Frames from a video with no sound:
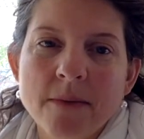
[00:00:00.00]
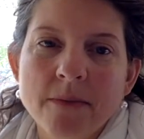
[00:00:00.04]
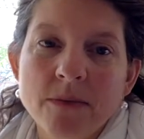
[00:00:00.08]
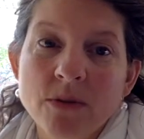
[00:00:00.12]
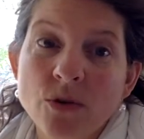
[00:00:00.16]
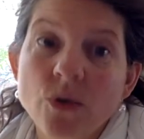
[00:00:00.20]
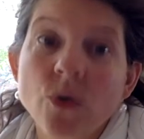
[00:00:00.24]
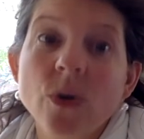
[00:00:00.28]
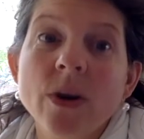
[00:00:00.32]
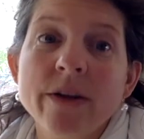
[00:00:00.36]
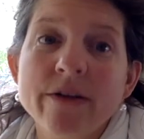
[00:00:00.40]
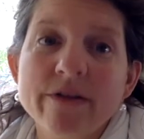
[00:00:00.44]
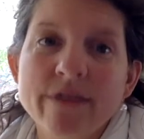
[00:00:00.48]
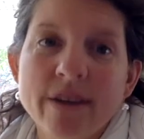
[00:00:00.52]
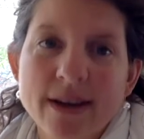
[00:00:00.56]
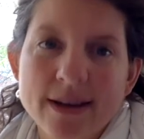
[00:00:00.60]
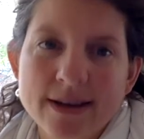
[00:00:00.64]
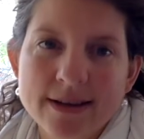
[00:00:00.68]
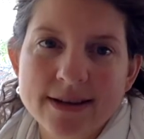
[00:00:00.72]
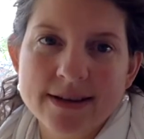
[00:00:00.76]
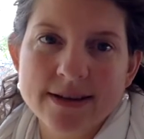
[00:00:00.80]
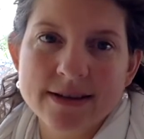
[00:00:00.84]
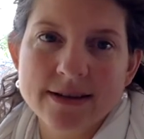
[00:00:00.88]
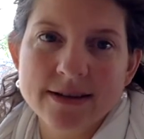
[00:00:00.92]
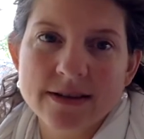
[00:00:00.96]
your
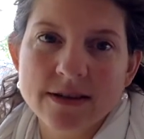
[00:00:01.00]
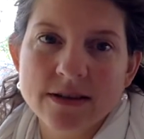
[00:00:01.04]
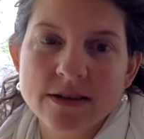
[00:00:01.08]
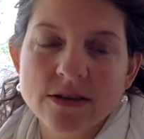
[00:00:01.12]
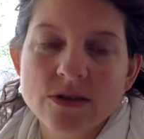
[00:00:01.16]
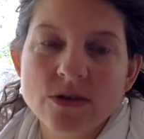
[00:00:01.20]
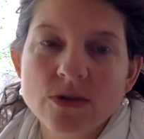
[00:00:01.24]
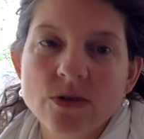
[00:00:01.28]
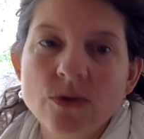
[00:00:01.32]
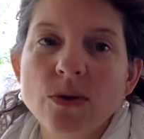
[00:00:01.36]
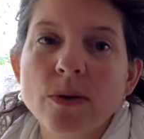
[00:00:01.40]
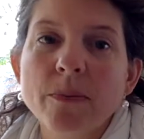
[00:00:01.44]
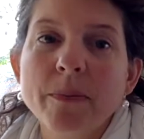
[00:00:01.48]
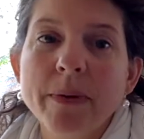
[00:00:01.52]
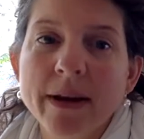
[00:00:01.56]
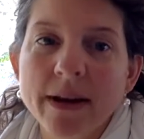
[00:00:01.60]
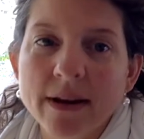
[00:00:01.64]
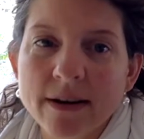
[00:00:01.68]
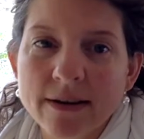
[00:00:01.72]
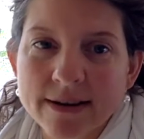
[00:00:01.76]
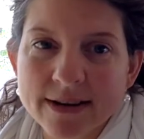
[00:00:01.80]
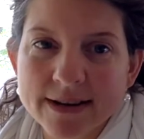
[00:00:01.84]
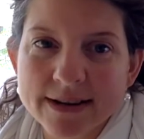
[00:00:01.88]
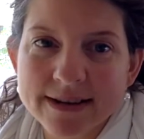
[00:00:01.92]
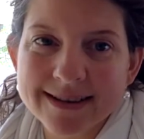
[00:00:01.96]
advice to the
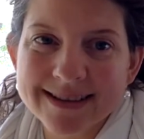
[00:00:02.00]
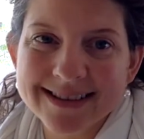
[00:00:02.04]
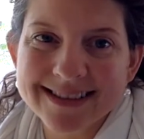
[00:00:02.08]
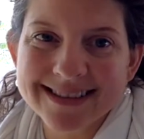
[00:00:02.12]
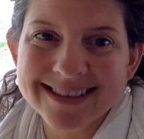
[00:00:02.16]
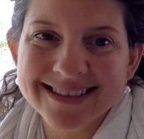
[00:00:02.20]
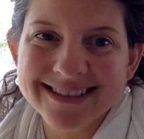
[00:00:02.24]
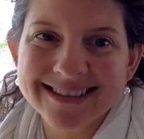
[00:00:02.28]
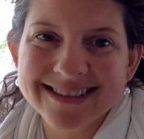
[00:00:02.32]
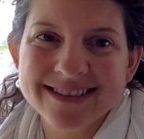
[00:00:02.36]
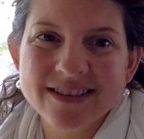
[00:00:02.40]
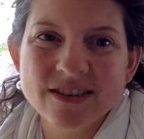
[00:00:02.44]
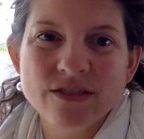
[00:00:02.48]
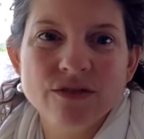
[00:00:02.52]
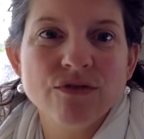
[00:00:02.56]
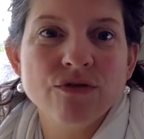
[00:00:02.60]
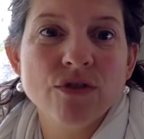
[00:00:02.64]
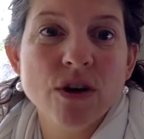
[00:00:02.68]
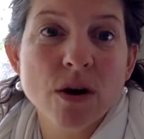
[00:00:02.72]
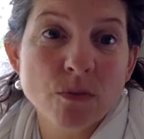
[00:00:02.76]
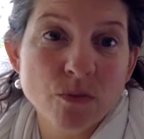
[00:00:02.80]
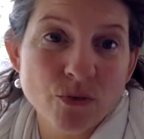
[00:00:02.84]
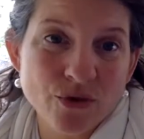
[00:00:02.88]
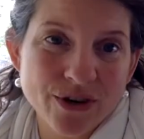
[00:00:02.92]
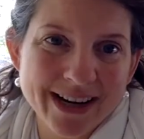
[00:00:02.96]
parent
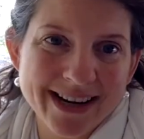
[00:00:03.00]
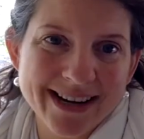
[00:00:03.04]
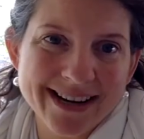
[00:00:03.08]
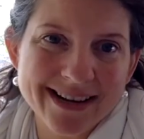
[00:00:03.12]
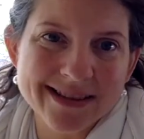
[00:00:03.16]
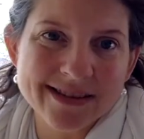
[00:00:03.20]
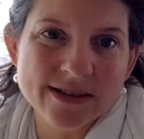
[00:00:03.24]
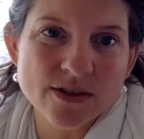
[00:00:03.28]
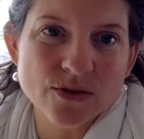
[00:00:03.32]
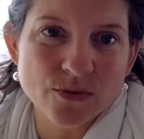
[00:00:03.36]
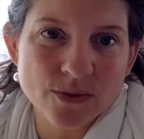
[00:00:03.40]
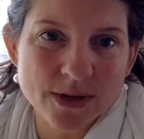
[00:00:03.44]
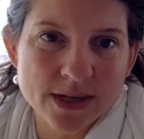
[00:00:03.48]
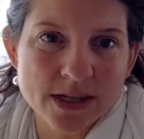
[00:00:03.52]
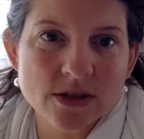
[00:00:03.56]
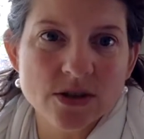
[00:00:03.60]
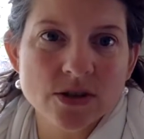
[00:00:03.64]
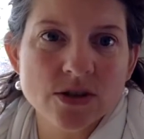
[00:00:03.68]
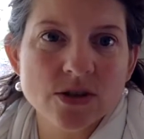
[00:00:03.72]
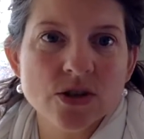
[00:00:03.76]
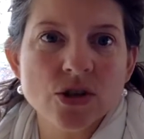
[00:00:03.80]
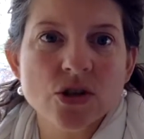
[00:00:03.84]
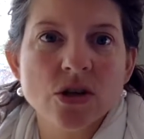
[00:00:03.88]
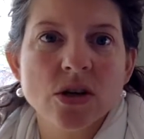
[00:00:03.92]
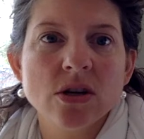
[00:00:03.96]
from readings and
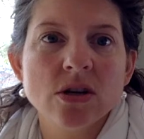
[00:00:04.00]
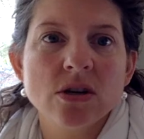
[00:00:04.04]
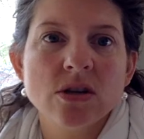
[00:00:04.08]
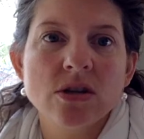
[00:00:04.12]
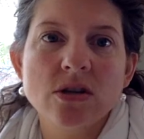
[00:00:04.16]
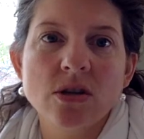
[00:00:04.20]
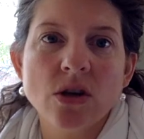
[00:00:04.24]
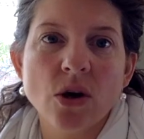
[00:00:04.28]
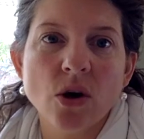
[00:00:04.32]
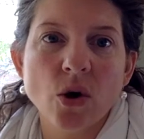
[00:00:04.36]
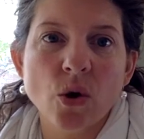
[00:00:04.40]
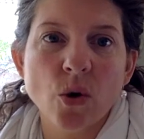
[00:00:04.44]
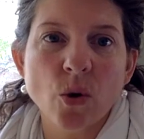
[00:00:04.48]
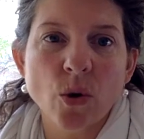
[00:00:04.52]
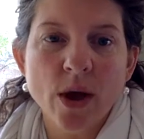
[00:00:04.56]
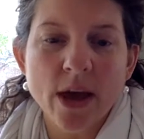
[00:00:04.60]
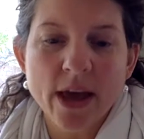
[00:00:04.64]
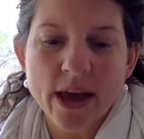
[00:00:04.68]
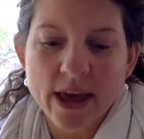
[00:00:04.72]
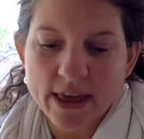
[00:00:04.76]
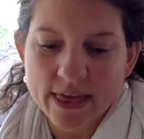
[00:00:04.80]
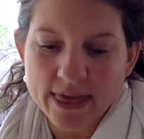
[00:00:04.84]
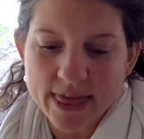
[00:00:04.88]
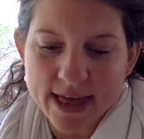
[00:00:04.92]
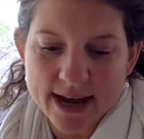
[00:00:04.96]
research. So
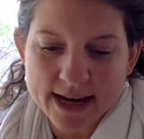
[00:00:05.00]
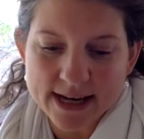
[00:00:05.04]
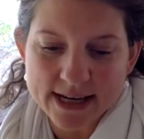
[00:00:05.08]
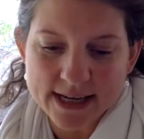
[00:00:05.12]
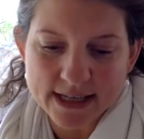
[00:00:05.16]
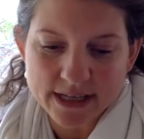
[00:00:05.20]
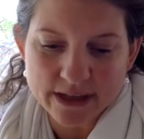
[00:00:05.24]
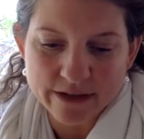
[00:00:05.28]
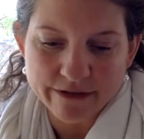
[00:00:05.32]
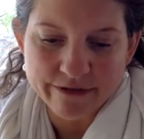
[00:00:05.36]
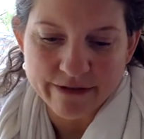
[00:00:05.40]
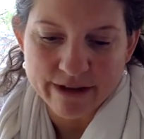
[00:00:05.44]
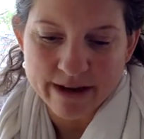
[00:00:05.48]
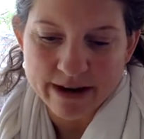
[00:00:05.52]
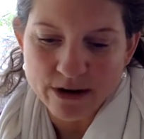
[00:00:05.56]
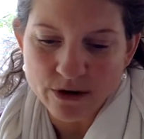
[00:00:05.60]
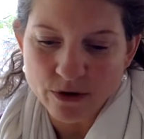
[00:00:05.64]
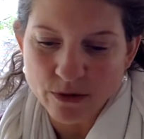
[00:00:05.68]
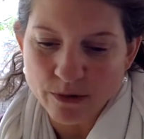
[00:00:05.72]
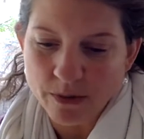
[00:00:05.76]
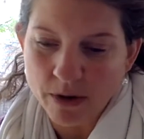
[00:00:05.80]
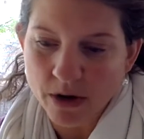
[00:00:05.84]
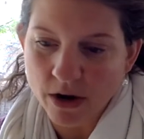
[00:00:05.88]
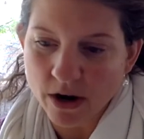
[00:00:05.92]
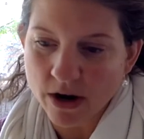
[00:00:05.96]
that is the
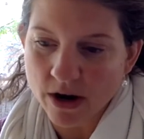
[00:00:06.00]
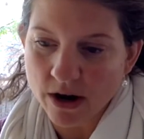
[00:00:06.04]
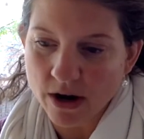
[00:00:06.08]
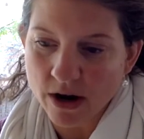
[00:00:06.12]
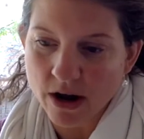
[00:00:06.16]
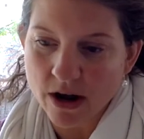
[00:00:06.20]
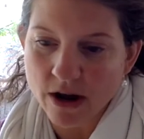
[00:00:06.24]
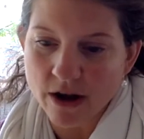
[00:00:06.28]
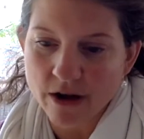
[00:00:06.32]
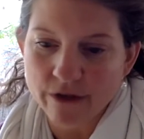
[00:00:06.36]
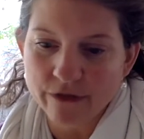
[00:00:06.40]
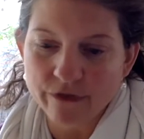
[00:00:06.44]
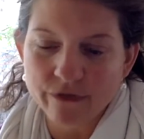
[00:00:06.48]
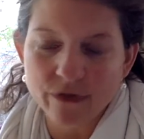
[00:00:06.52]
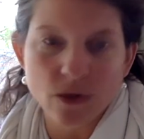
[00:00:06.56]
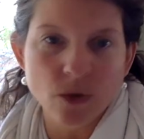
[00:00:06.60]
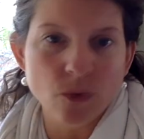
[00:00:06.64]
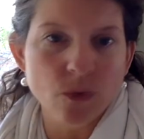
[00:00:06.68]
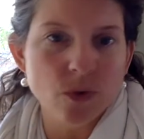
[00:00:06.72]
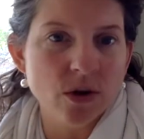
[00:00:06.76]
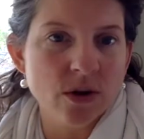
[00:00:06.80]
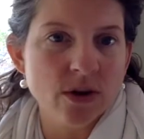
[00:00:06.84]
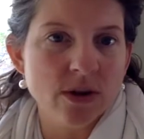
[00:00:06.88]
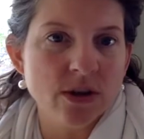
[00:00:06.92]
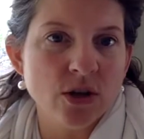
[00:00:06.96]
final part of the
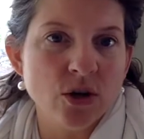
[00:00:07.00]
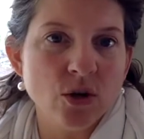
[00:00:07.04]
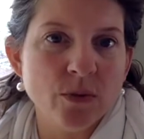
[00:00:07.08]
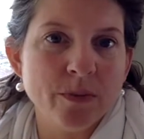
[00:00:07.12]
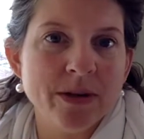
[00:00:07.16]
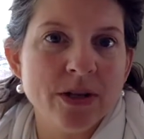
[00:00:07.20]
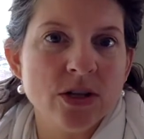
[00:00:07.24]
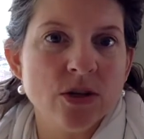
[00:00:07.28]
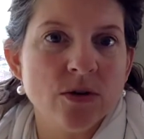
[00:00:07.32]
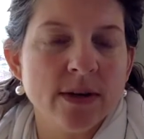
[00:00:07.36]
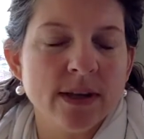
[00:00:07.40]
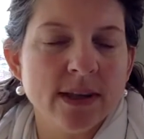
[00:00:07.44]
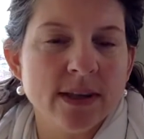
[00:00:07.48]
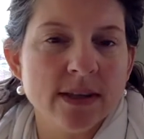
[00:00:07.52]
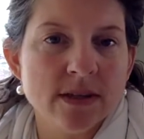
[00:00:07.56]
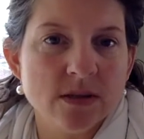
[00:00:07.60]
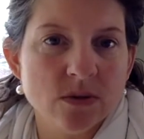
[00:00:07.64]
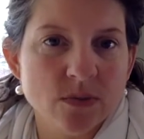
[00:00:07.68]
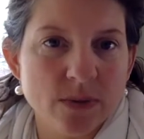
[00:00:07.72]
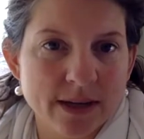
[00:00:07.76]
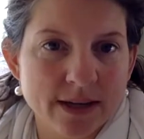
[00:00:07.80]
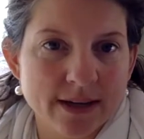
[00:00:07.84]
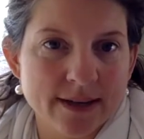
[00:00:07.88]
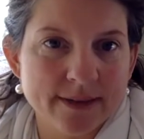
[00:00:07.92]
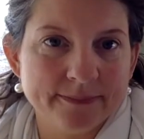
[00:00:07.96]
work that you'll be doing this
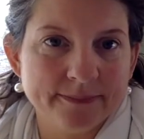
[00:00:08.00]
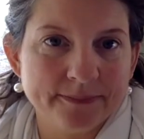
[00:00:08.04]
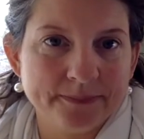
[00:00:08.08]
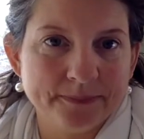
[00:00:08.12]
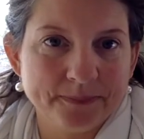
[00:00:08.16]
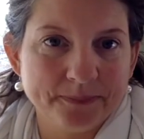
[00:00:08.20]
week.